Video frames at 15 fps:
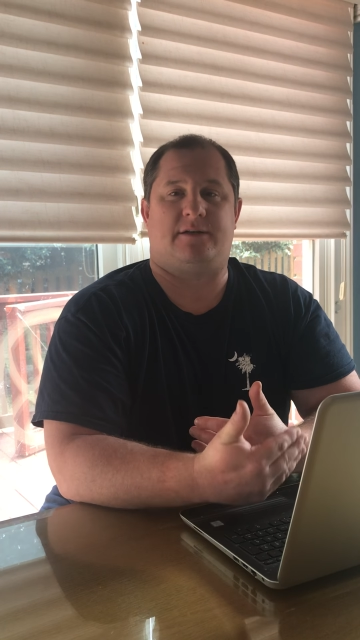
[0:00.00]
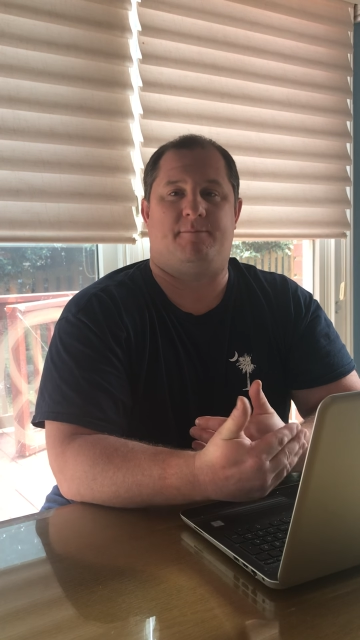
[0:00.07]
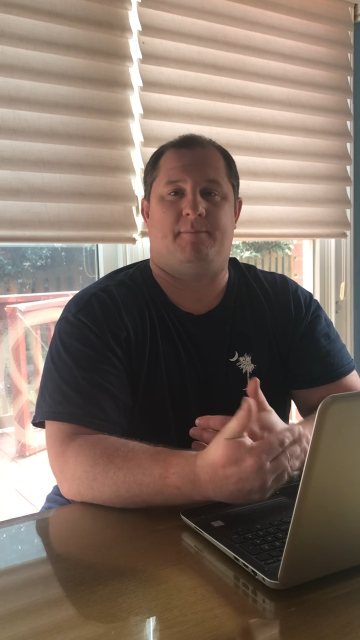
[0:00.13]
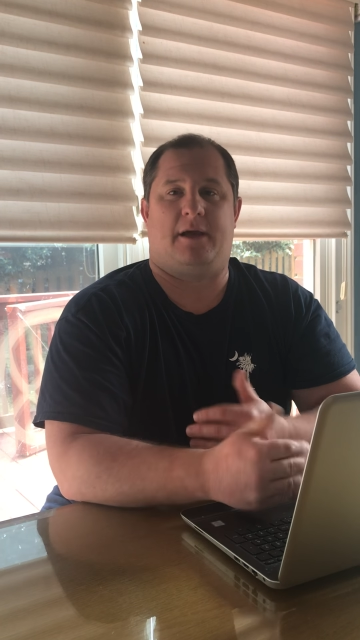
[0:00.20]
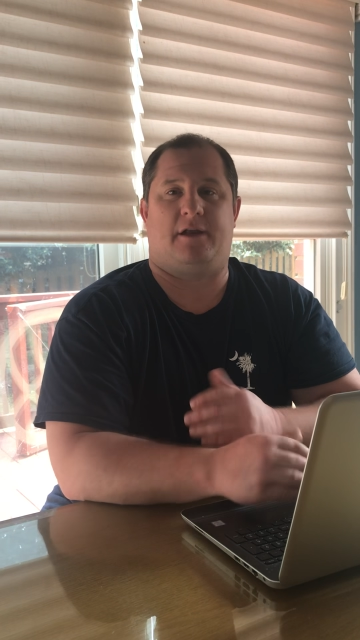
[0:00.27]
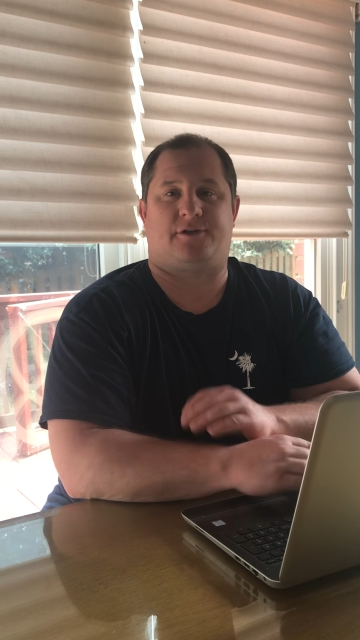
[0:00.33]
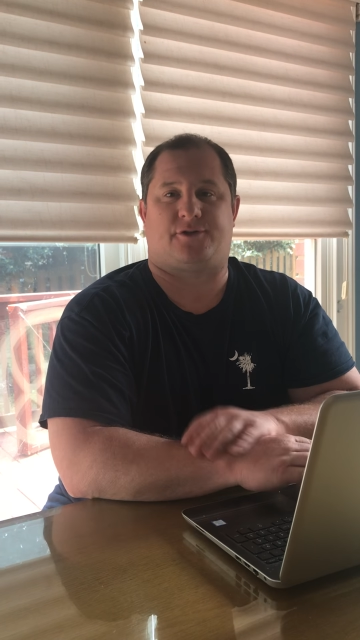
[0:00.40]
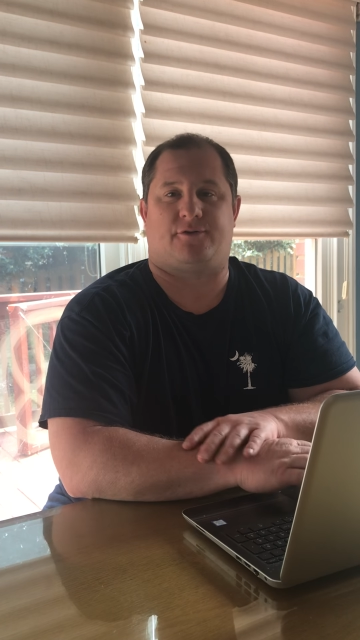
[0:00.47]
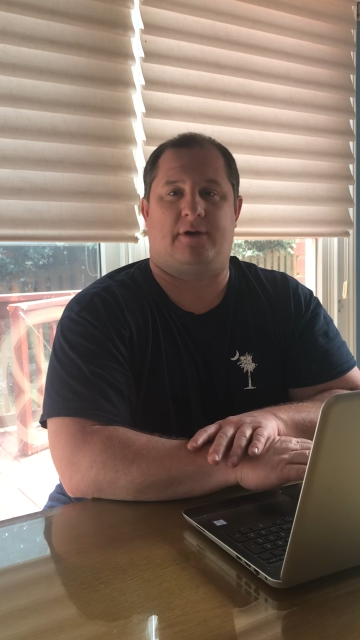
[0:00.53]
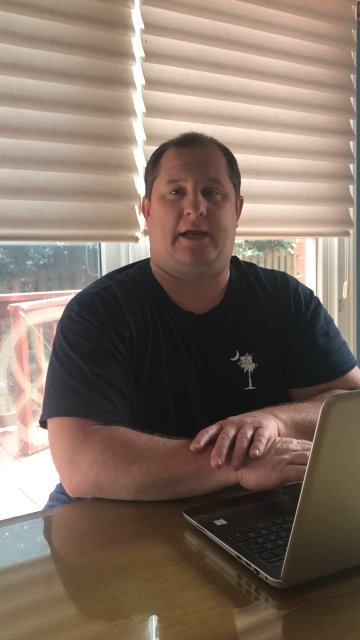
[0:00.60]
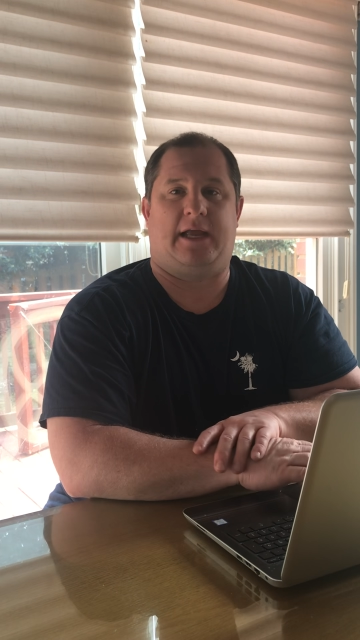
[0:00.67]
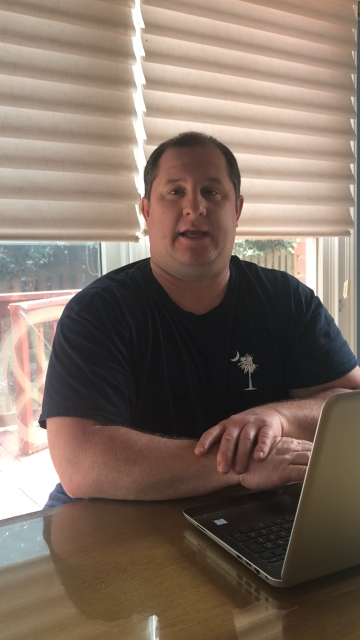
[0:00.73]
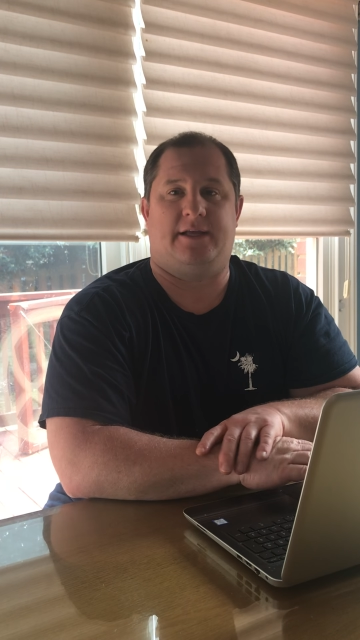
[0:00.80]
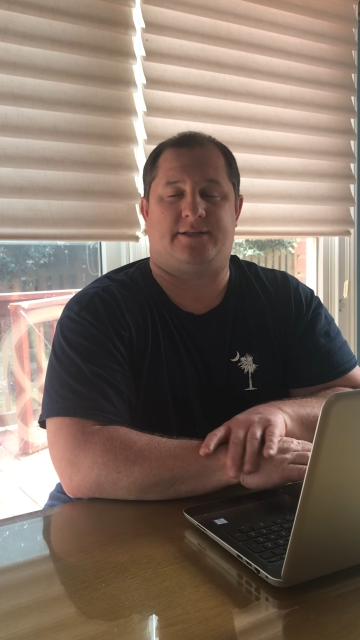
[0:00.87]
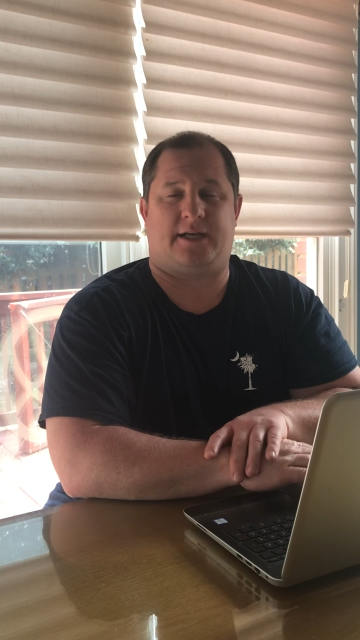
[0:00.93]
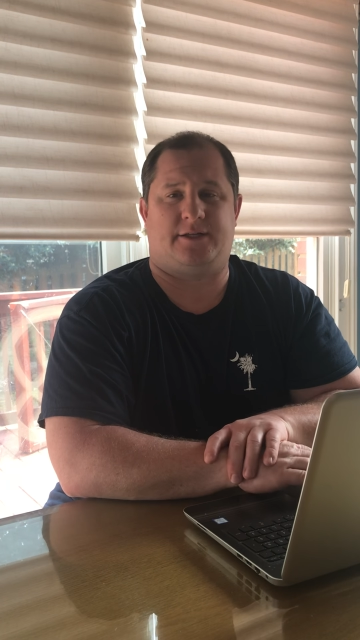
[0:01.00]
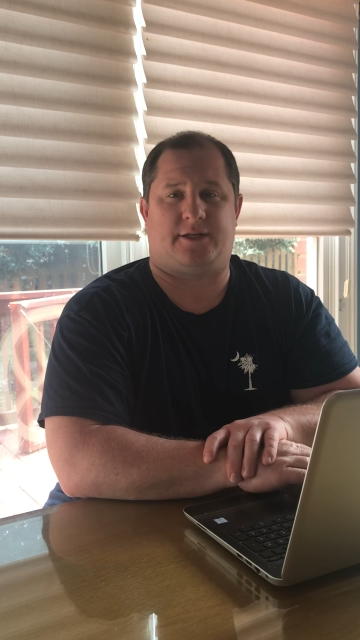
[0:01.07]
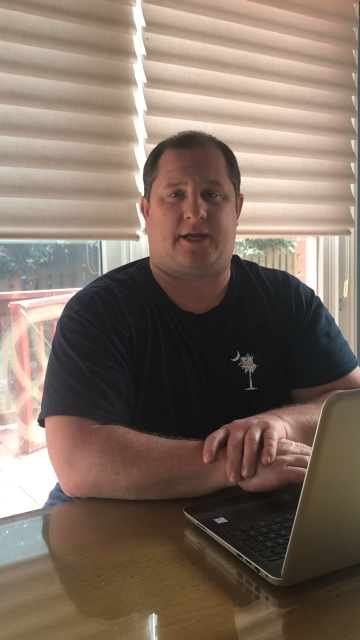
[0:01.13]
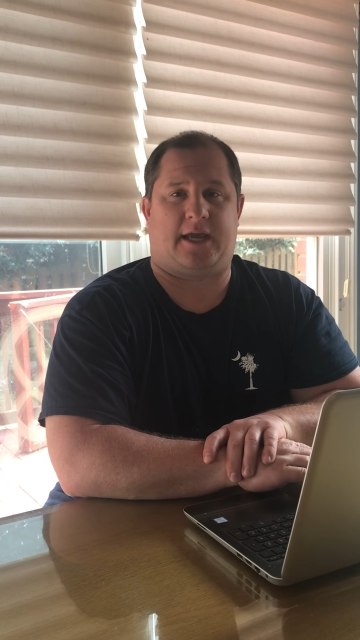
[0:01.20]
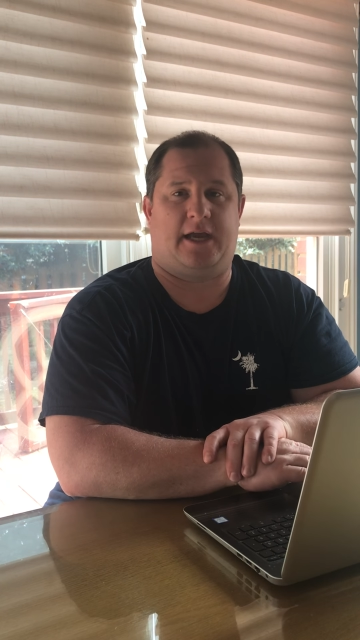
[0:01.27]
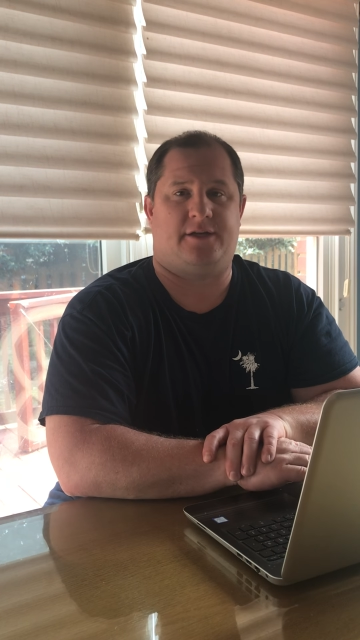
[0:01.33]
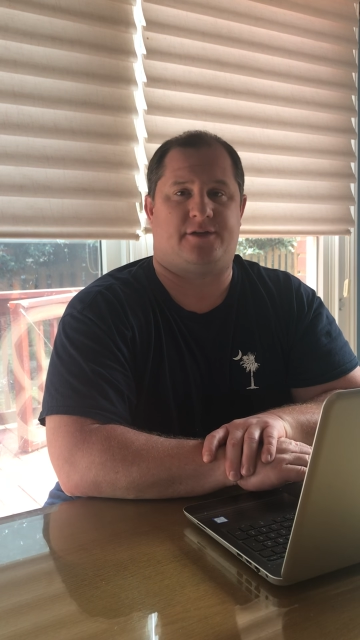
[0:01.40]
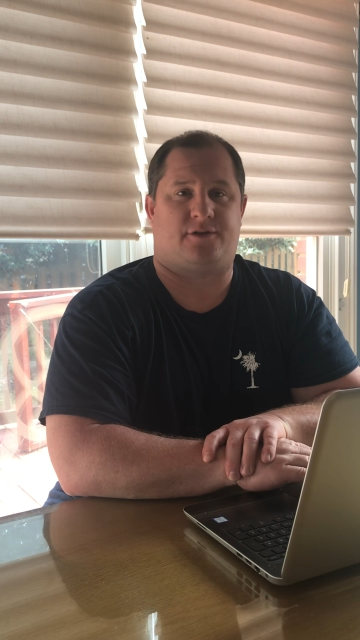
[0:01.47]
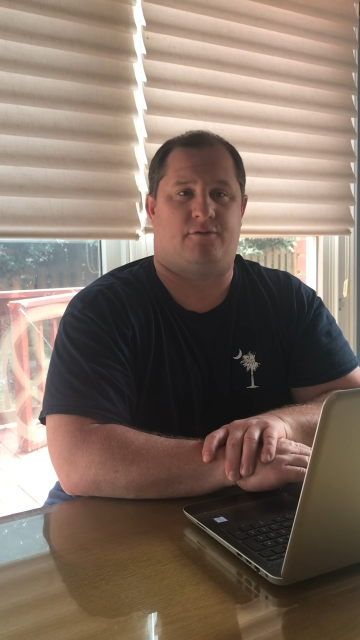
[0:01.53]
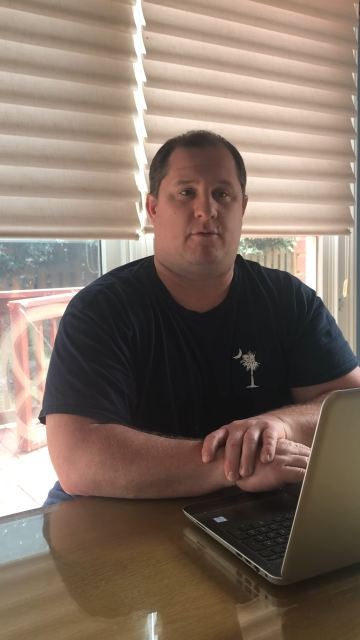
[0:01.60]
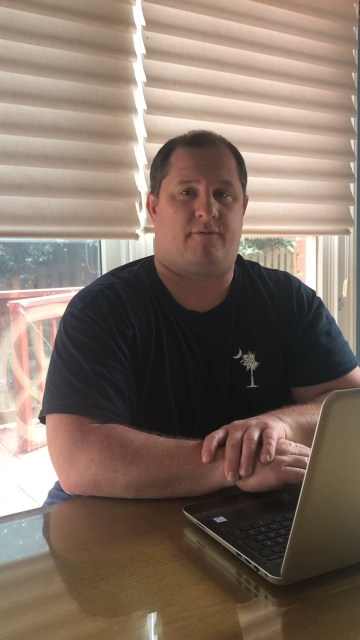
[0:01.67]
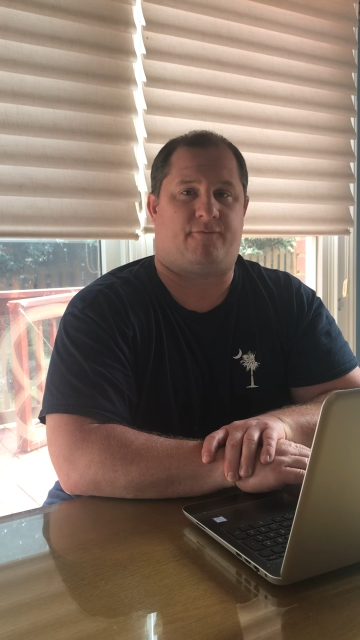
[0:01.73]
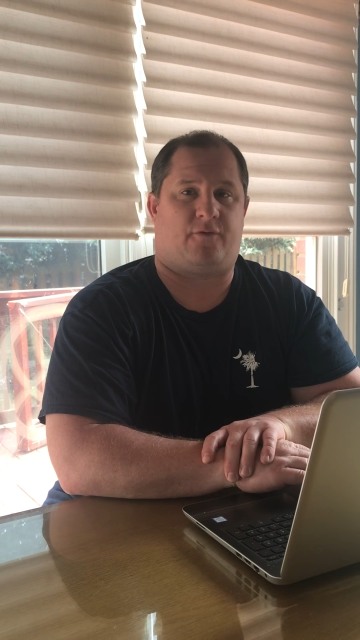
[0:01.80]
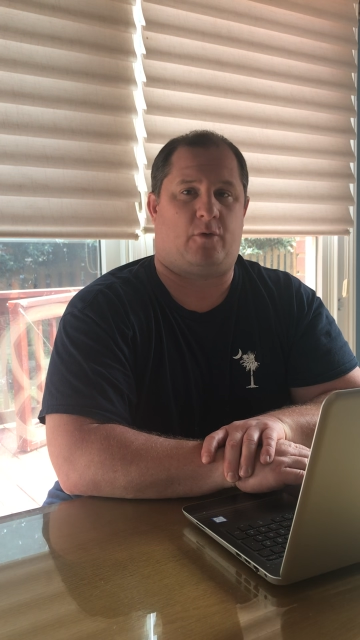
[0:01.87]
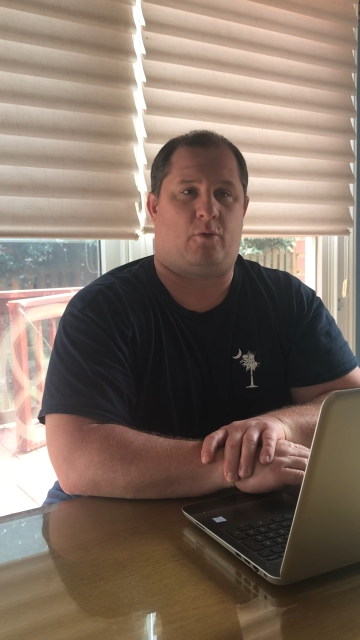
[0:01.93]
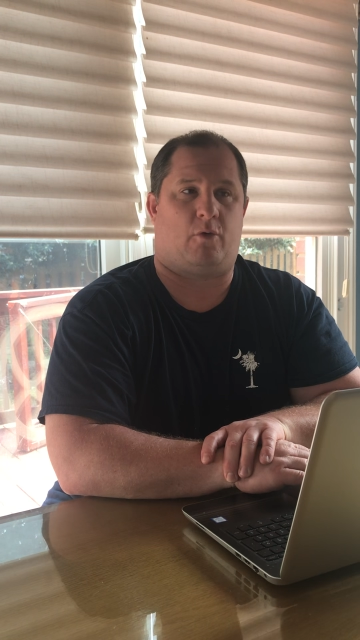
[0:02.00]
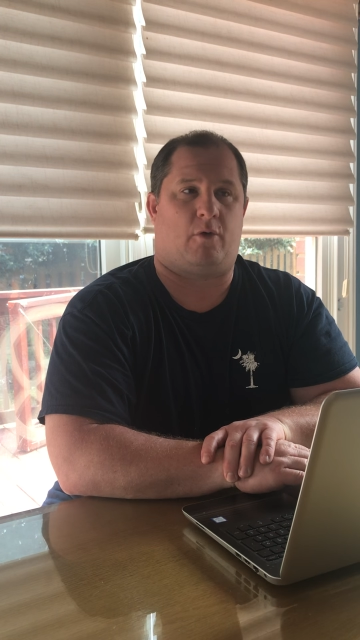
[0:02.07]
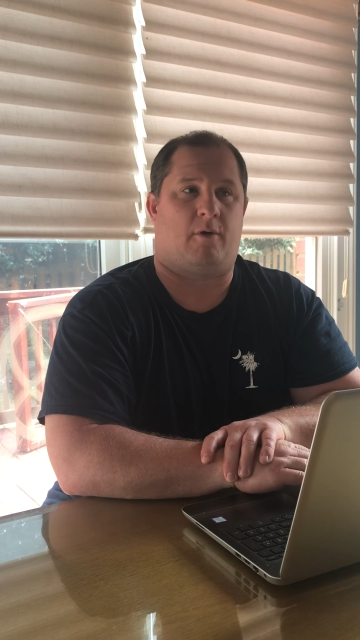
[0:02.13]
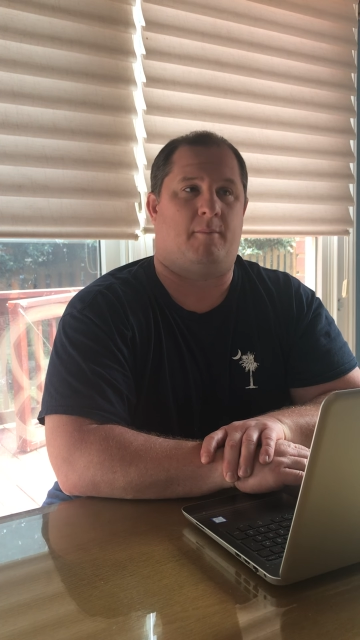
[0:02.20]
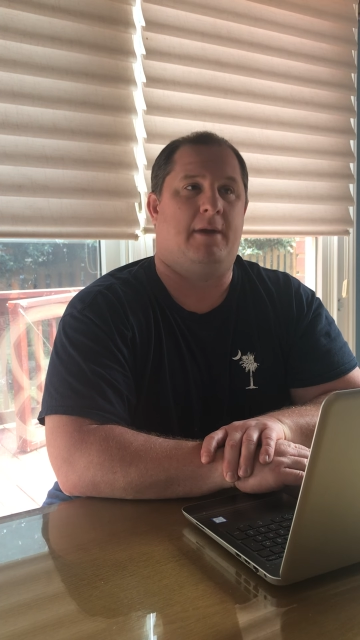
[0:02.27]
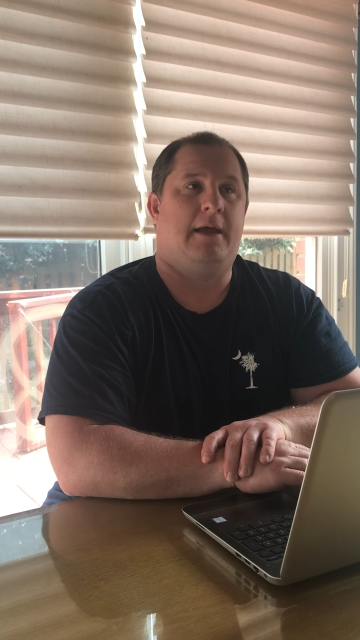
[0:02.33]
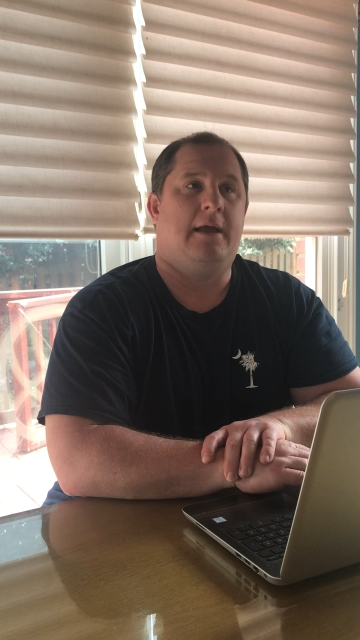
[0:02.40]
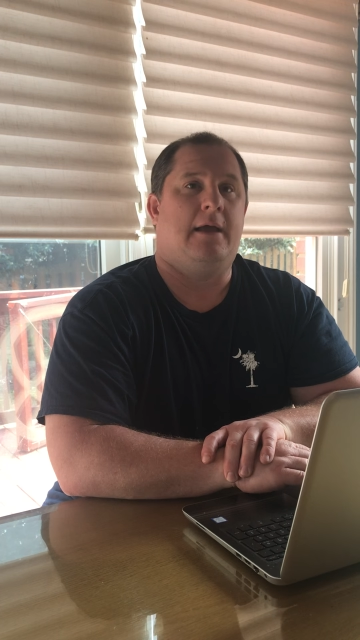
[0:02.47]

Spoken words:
administering his education reform,